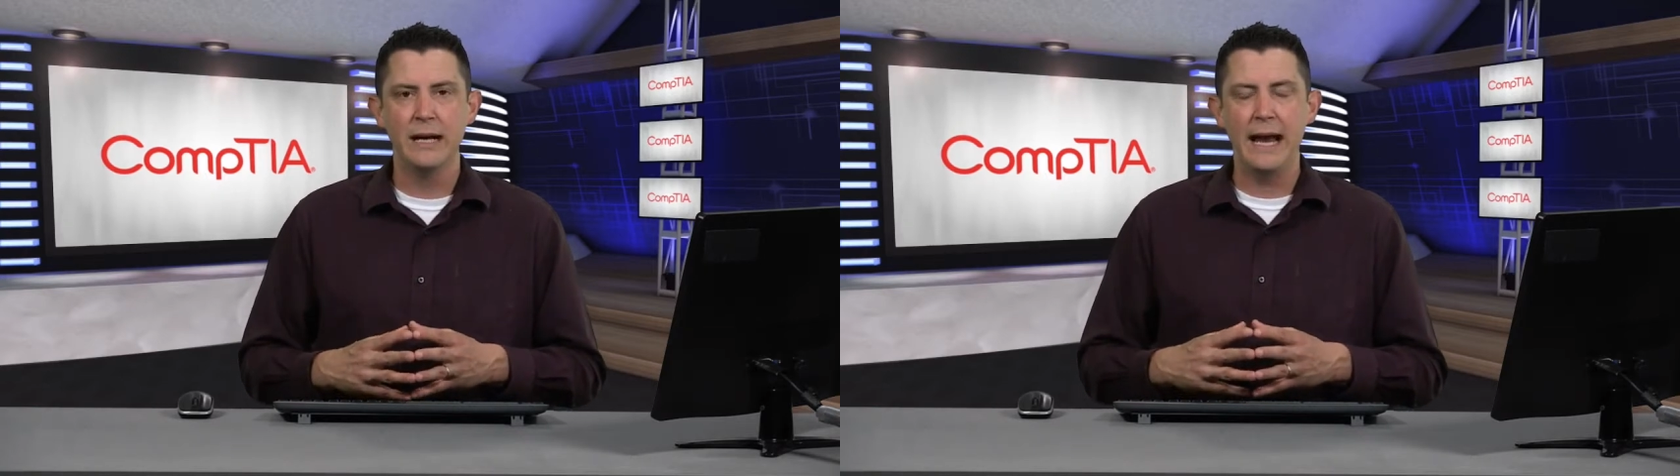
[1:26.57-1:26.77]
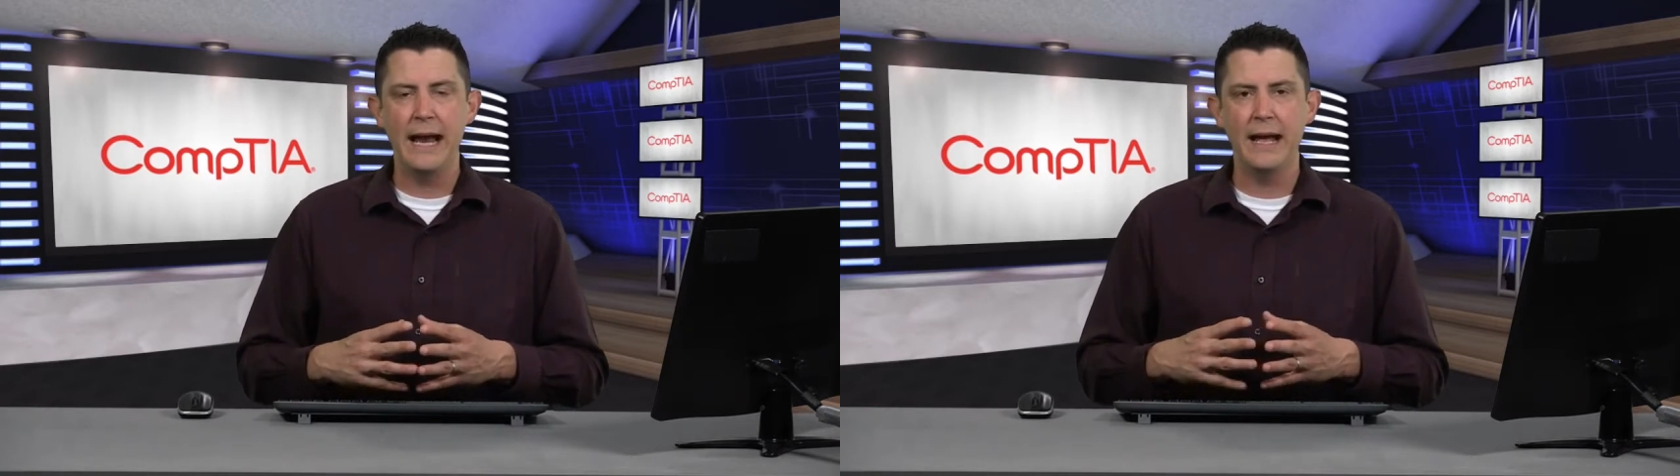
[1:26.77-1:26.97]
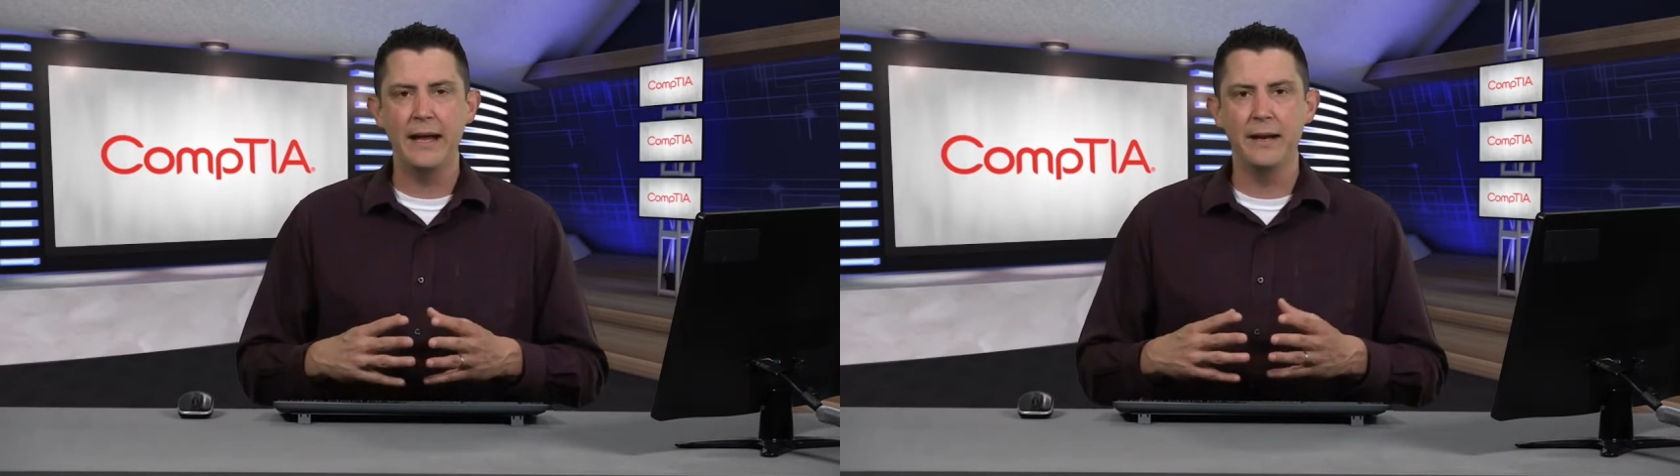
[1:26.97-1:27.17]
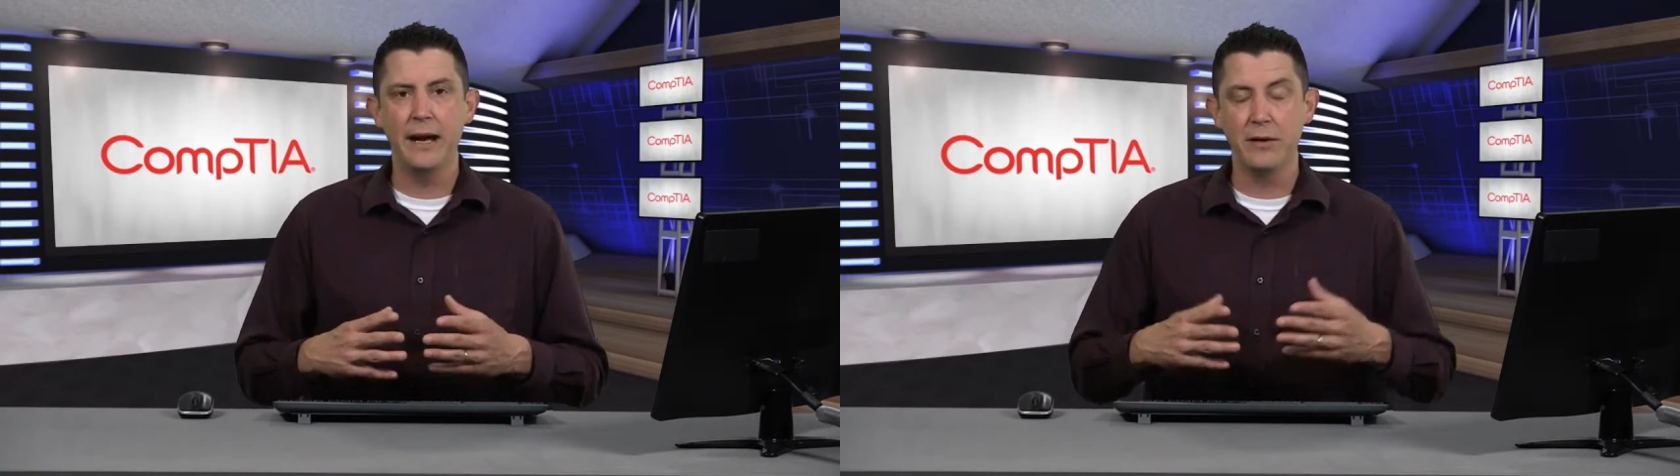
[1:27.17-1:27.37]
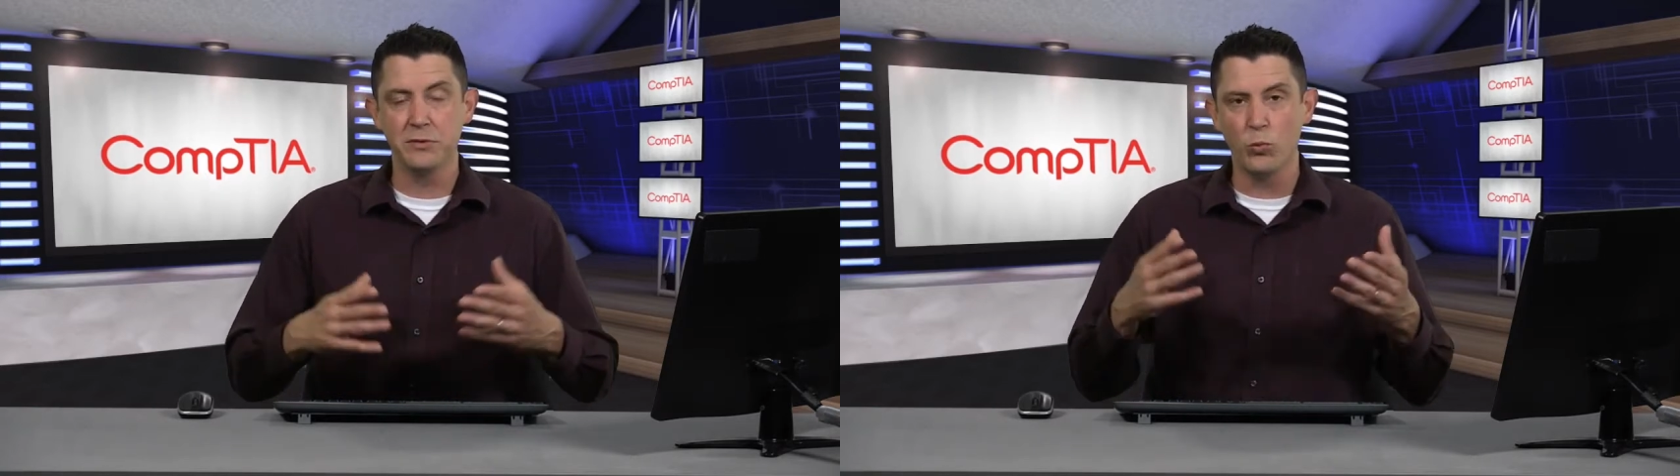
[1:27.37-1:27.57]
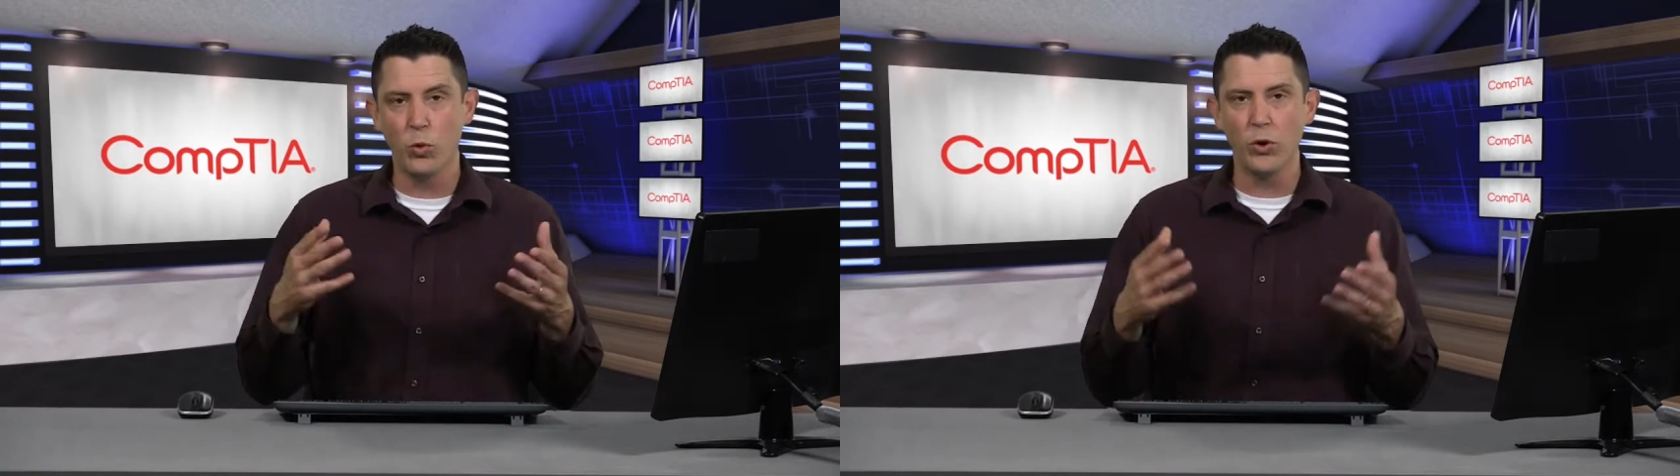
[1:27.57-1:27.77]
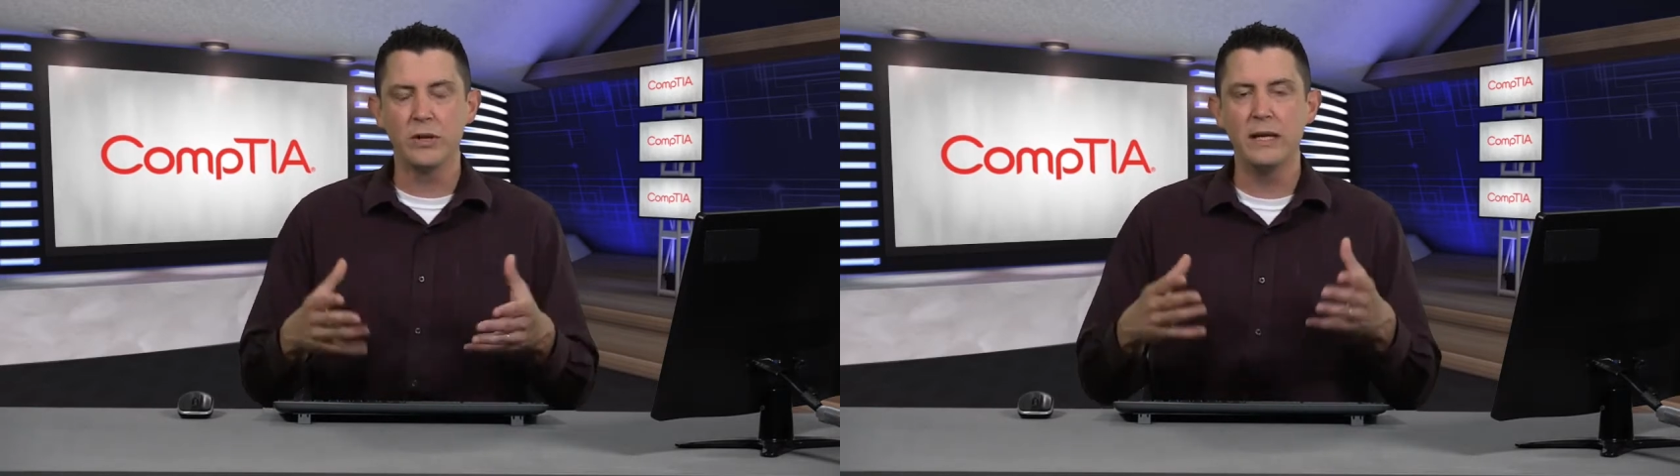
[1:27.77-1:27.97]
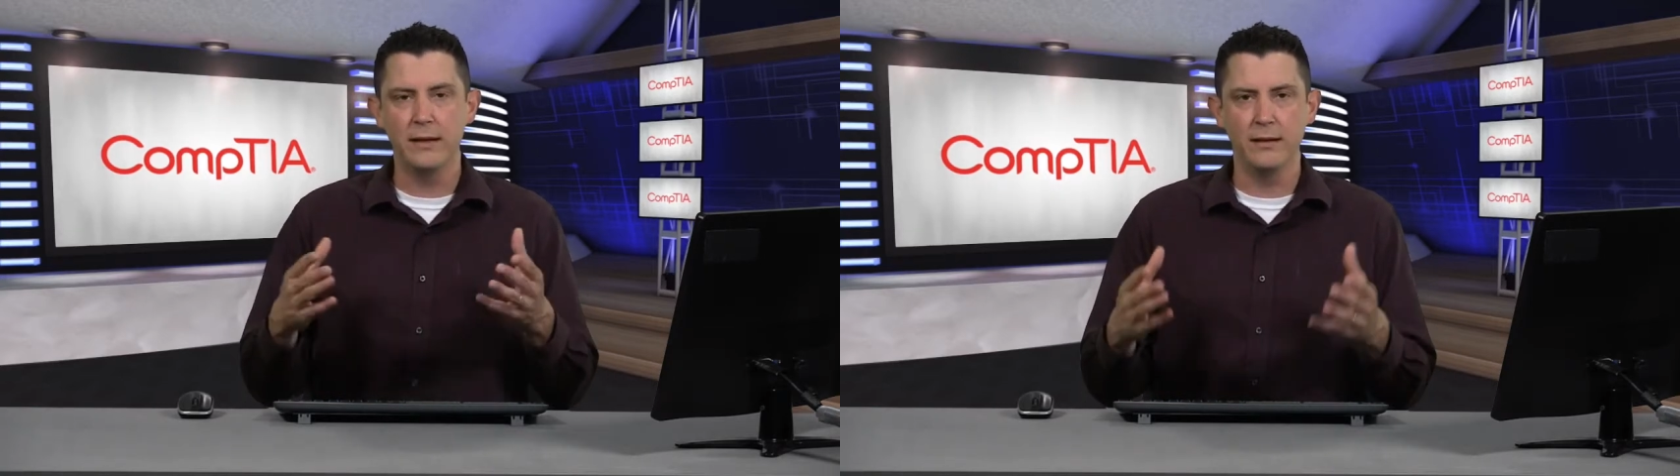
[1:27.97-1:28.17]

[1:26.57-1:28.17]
and I was working